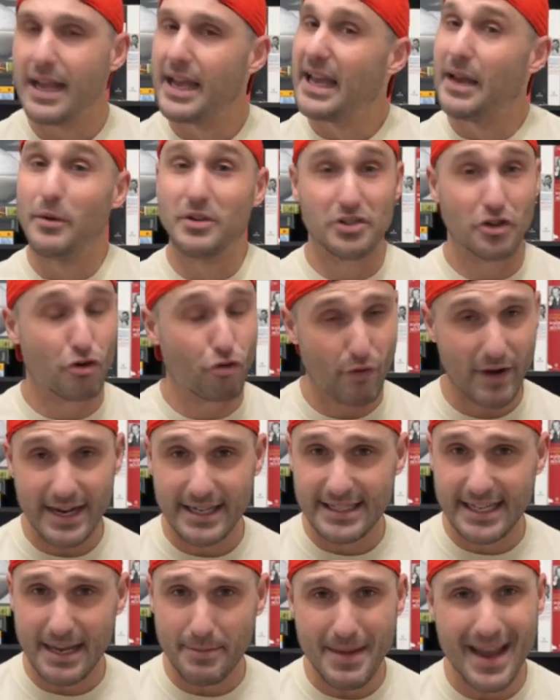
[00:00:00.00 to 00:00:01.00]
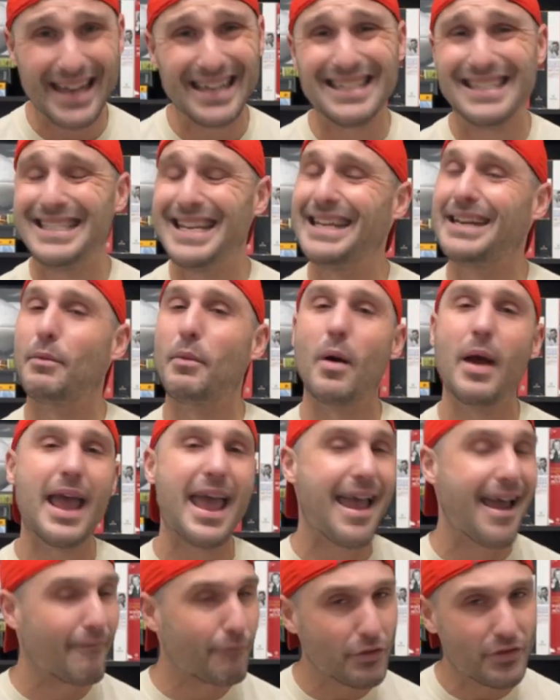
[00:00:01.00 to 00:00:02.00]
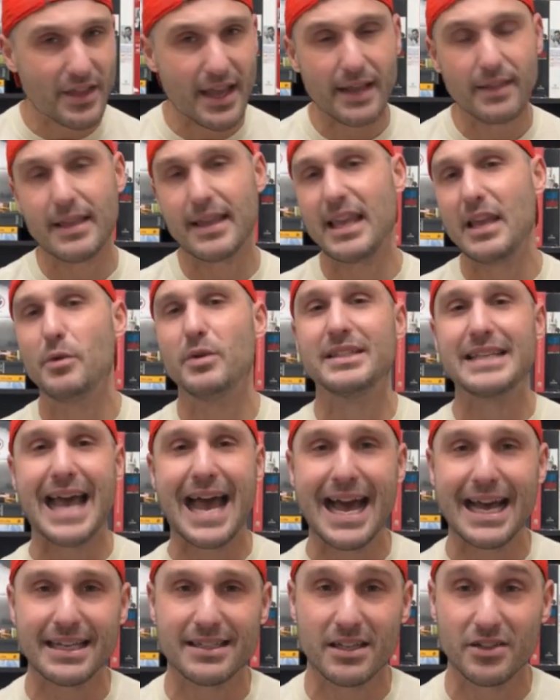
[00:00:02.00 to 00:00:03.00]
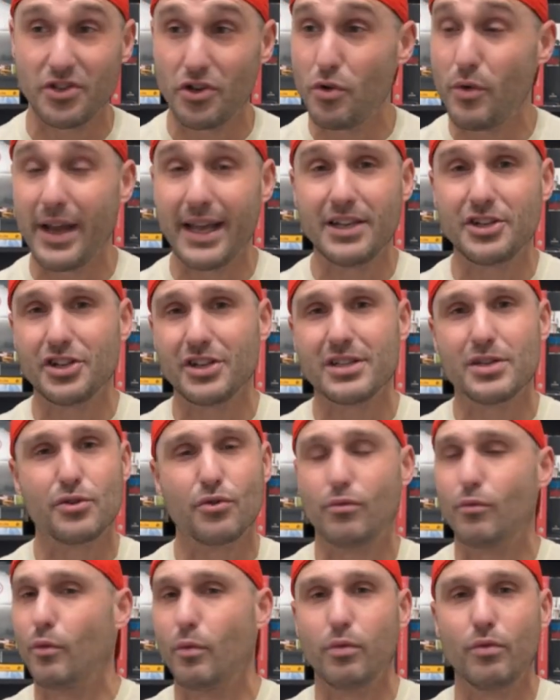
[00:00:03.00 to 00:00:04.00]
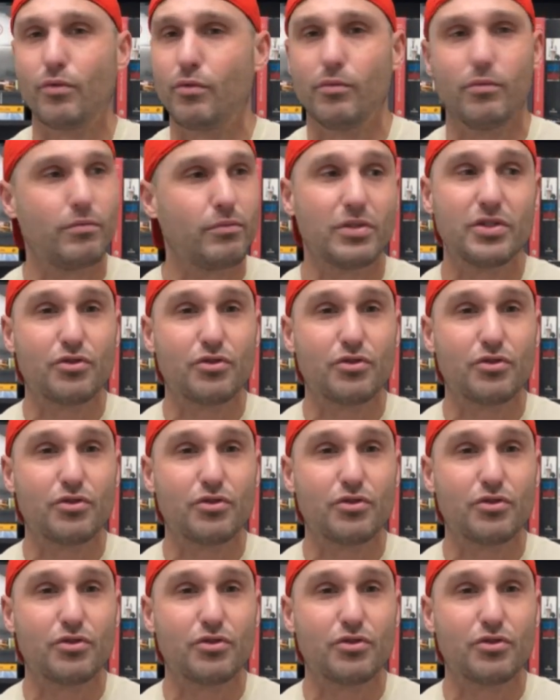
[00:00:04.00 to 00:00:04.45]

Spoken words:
He was a great teammate, did everything that he was asked to do, and just was